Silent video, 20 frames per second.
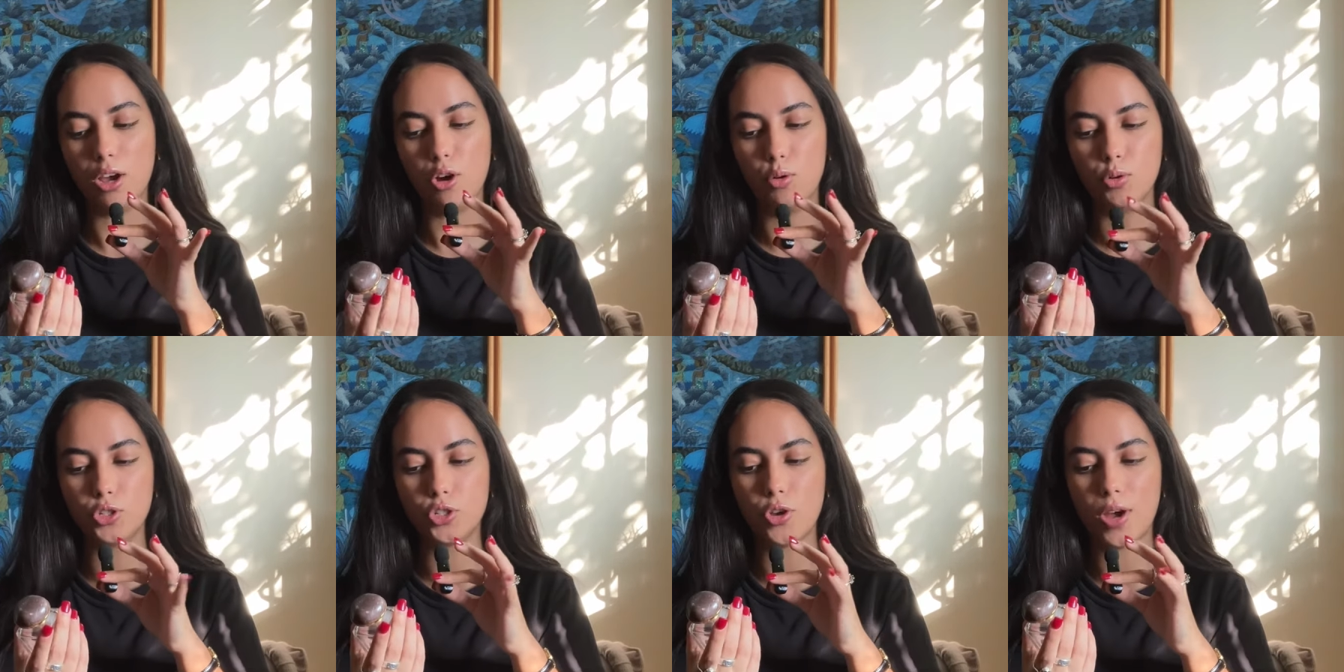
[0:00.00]

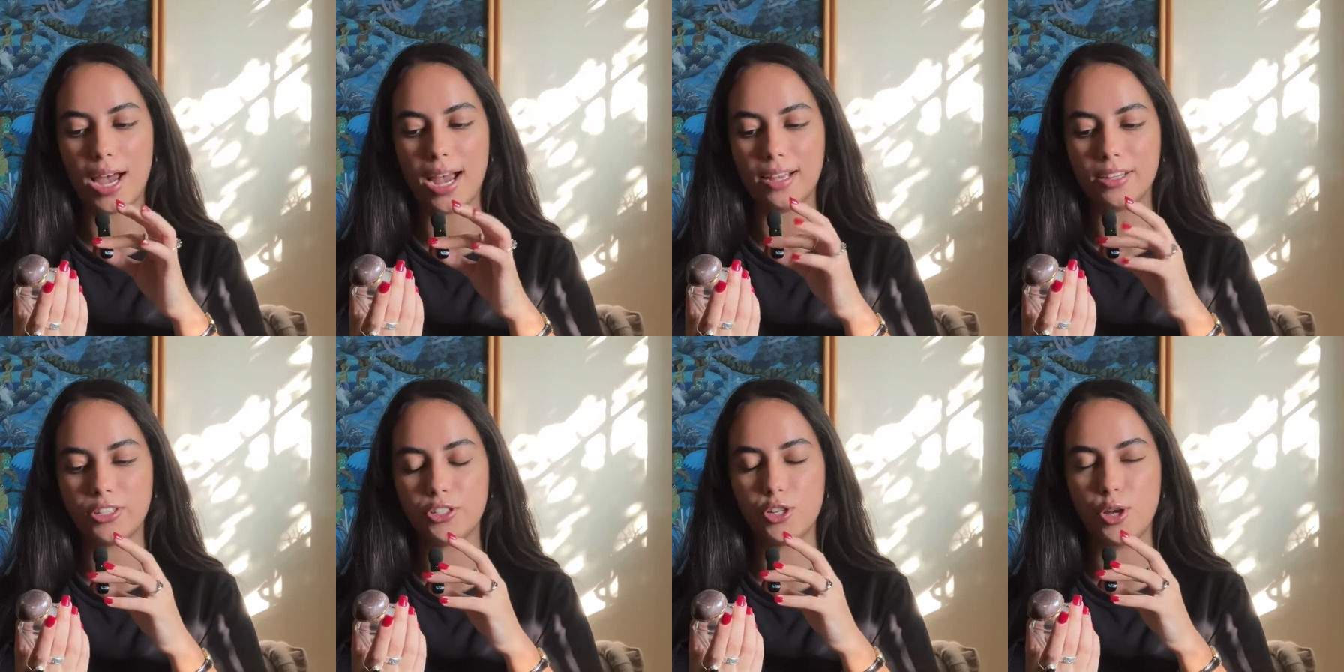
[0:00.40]
also
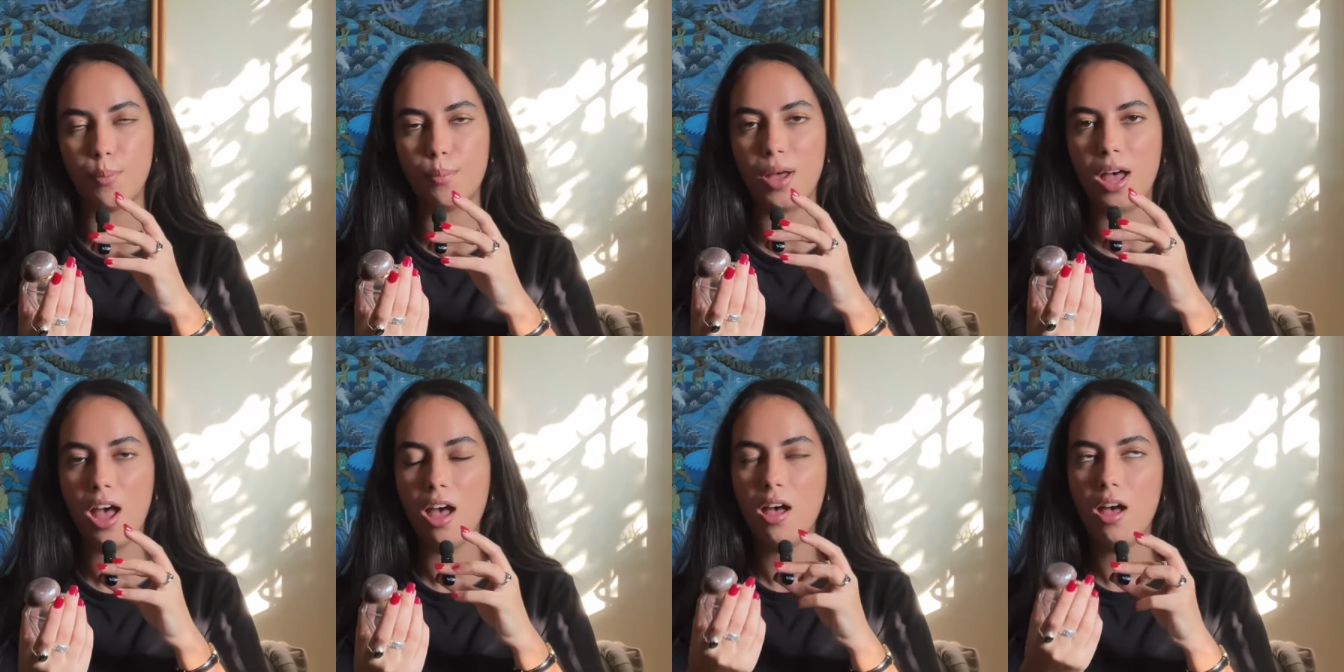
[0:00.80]
has some
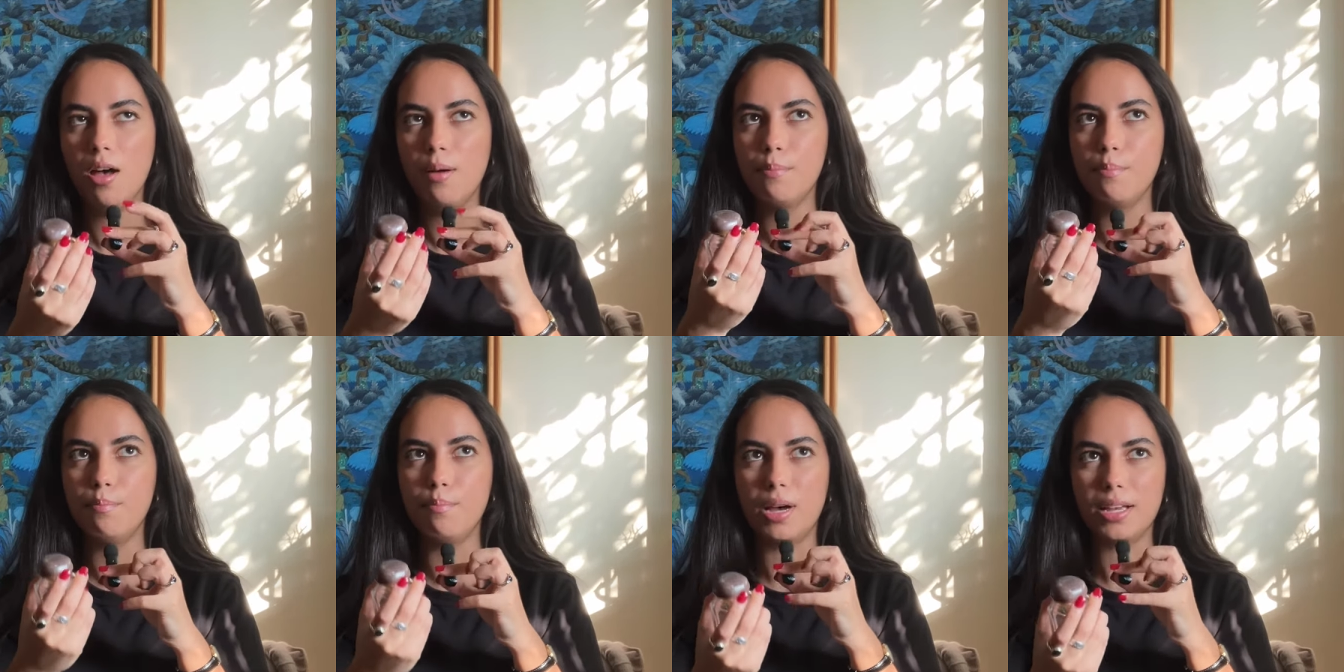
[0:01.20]

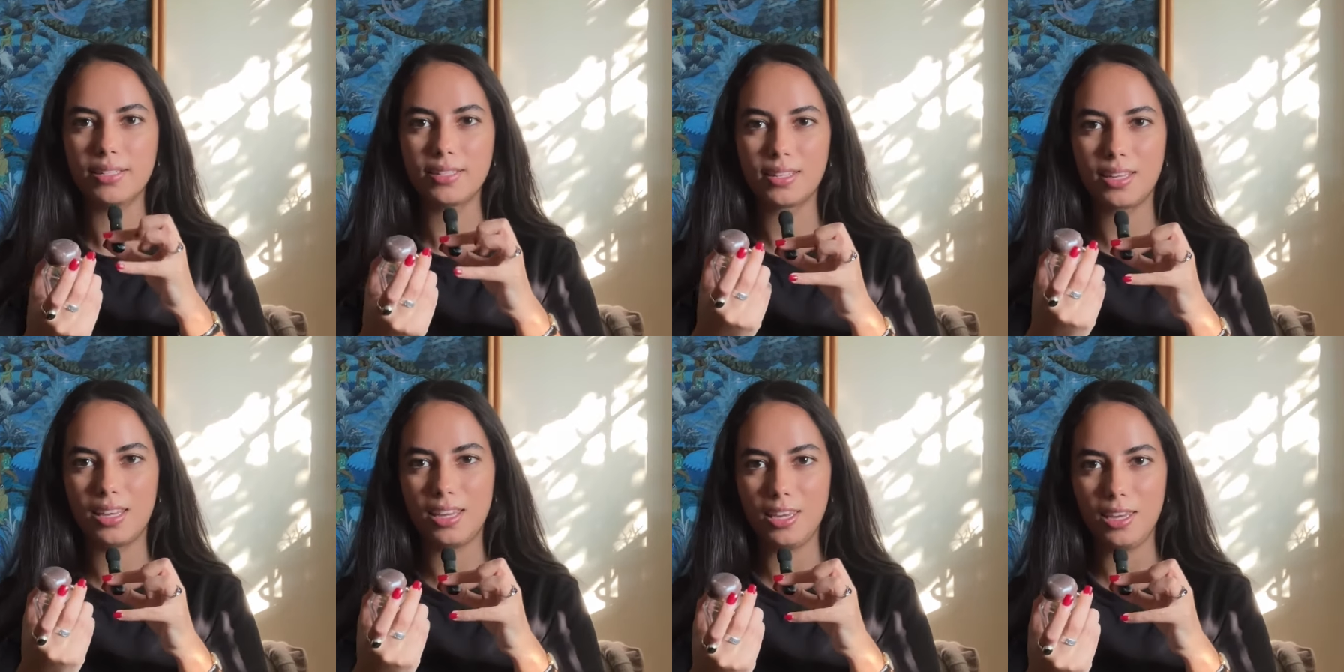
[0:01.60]

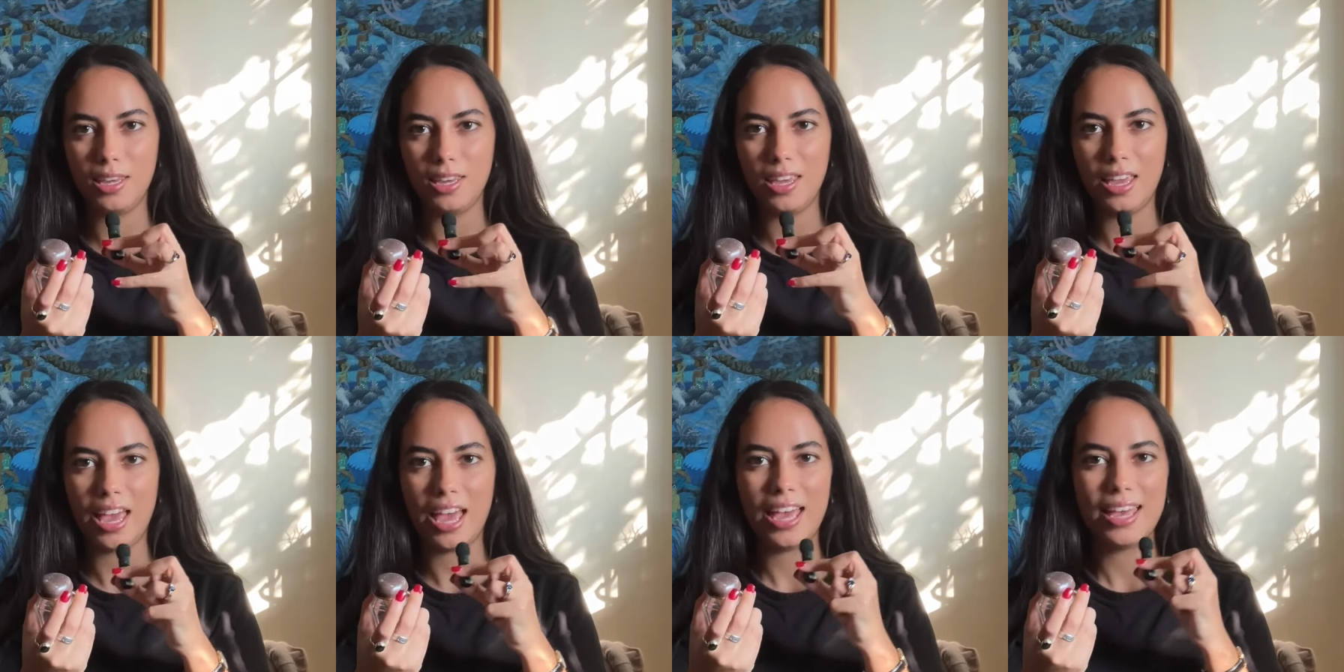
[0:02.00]

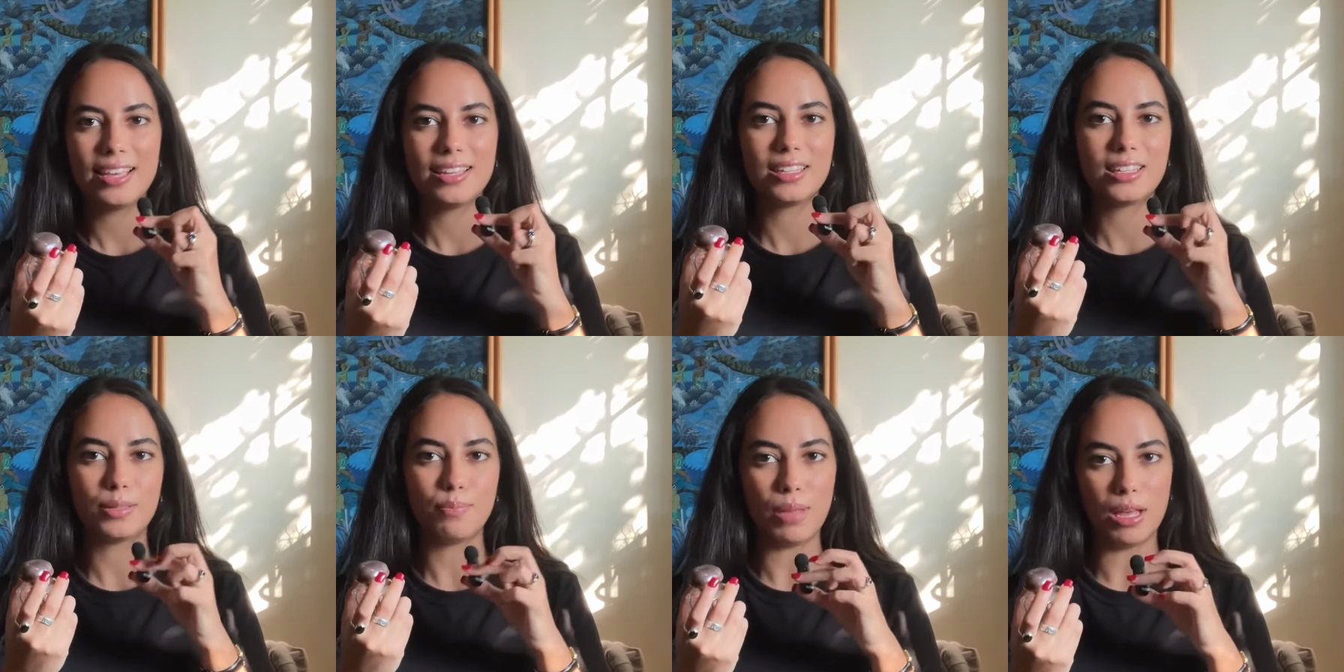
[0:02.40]
musky
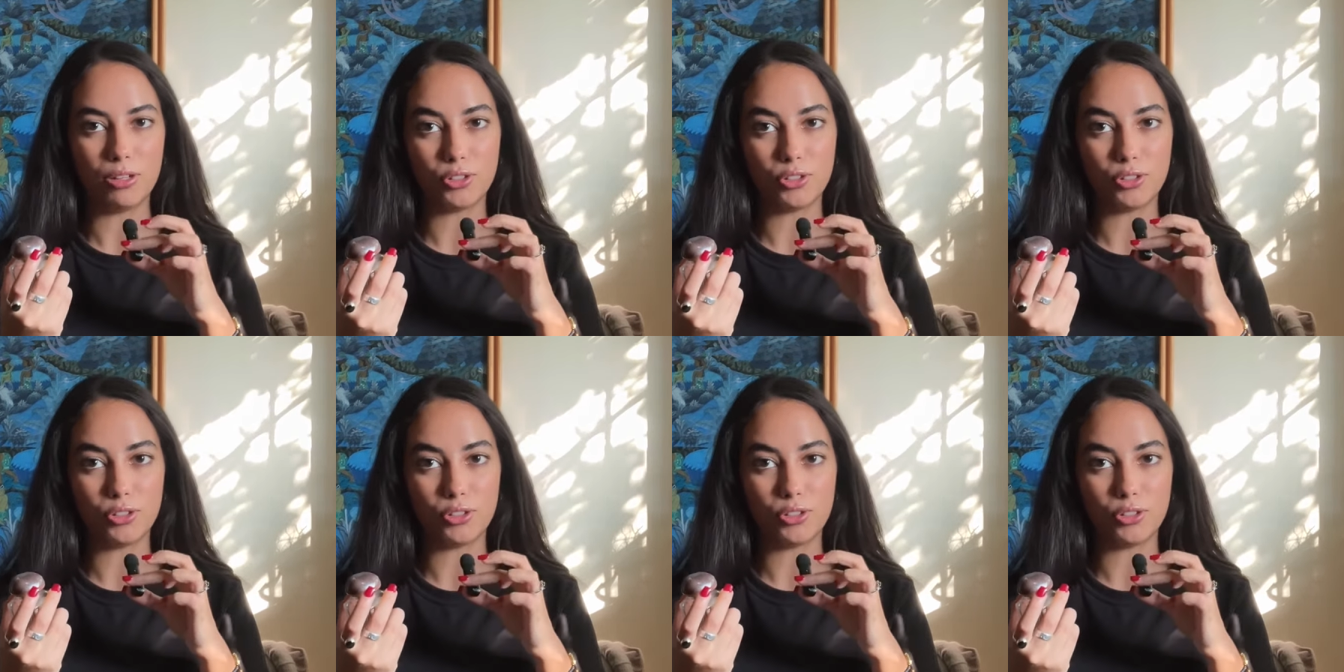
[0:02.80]
smell